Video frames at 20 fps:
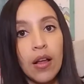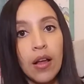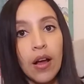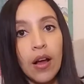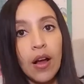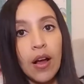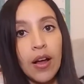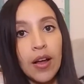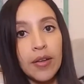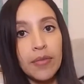
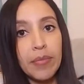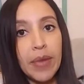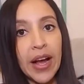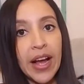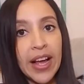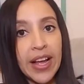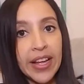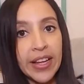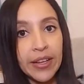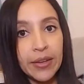On
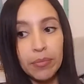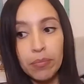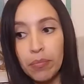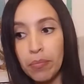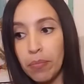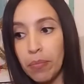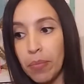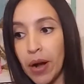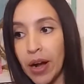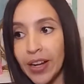my
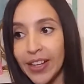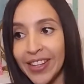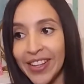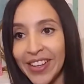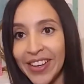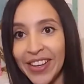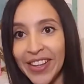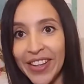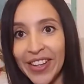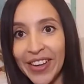pocket
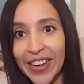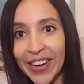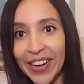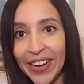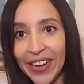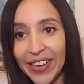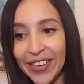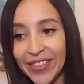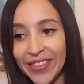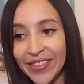
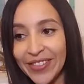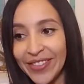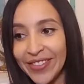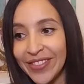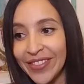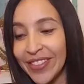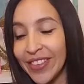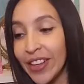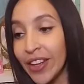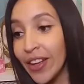here,
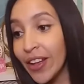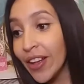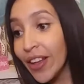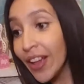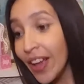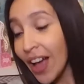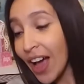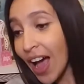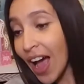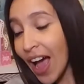
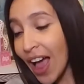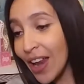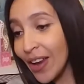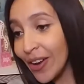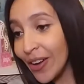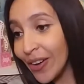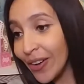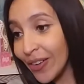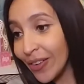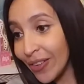
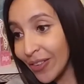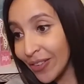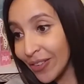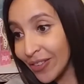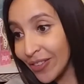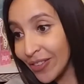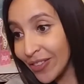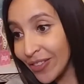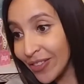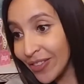hello,
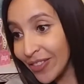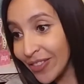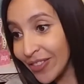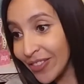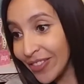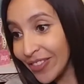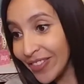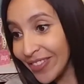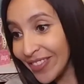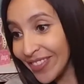
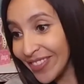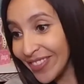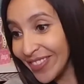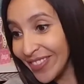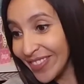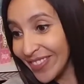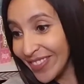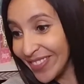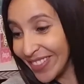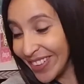
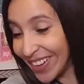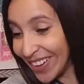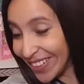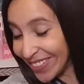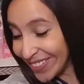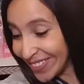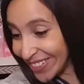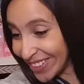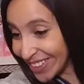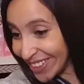
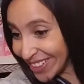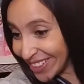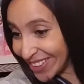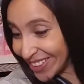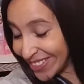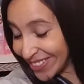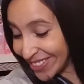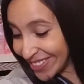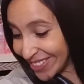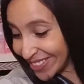what are
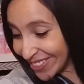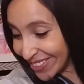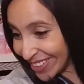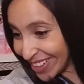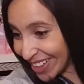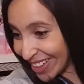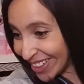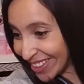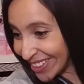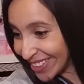you
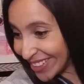doing?